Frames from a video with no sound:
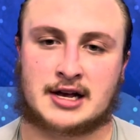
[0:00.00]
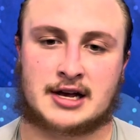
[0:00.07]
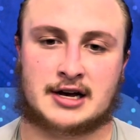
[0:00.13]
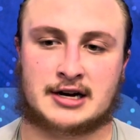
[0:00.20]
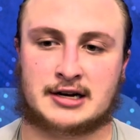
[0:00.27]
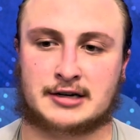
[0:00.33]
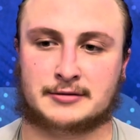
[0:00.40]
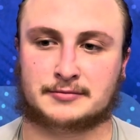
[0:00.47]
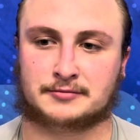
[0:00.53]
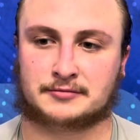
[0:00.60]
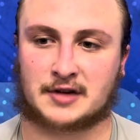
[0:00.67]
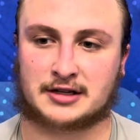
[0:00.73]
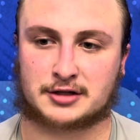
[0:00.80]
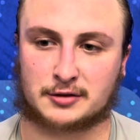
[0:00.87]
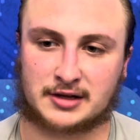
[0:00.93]

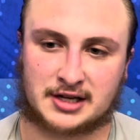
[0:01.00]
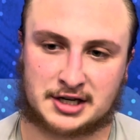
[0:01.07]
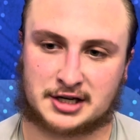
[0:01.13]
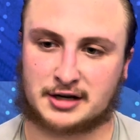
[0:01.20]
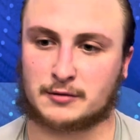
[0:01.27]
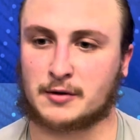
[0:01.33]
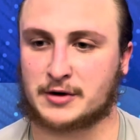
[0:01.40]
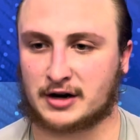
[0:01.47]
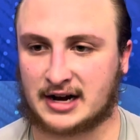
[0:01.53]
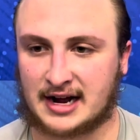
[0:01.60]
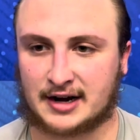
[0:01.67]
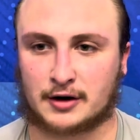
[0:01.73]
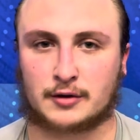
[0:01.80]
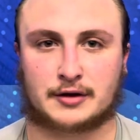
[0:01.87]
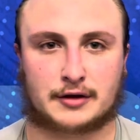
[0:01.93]
And so this year when we were kind
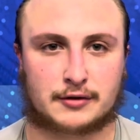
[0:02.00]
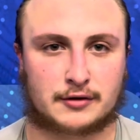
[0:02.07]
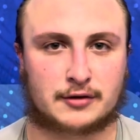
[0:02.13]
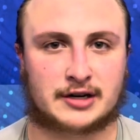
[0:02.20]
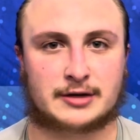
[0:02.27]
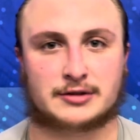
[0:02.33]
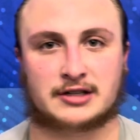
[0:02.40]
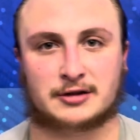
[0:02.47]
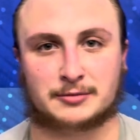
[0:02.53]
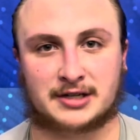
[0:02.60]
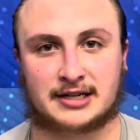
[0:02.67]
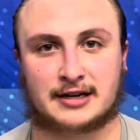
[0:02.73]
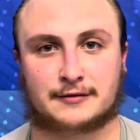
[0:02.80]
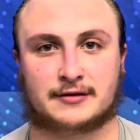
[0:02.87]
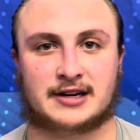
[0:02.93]
of going through it, it was a little bit
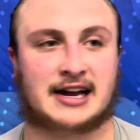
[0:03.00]
different.